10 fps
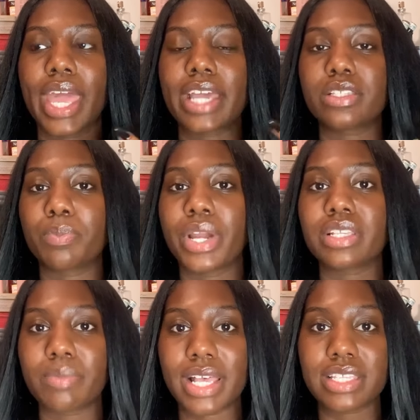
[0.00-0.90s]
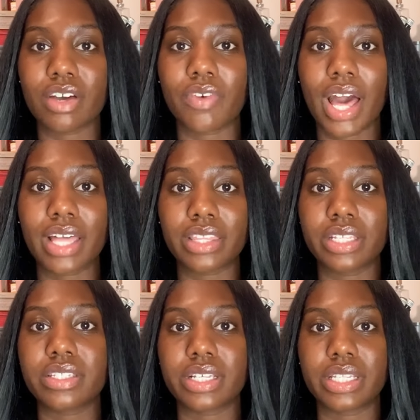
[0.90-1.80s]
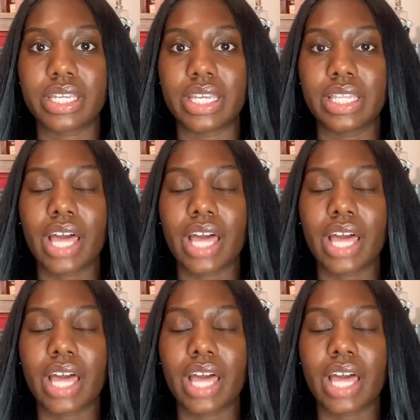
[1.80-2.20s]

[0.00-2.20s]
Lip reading: express myself authentically.